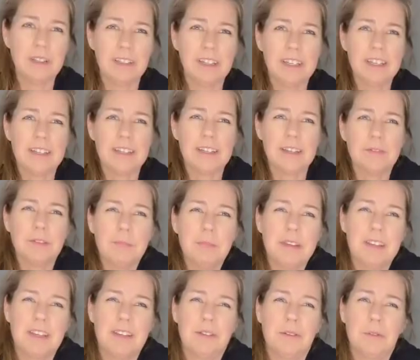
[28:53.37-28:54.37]
Well, at least
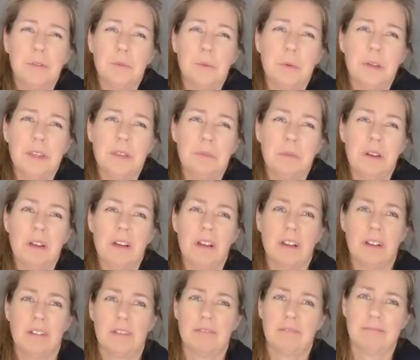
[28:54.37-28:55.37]
everybody knows what you
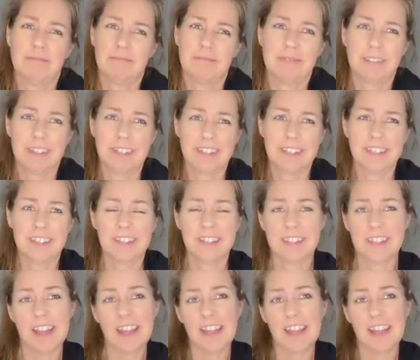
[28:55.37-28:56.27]
are, because it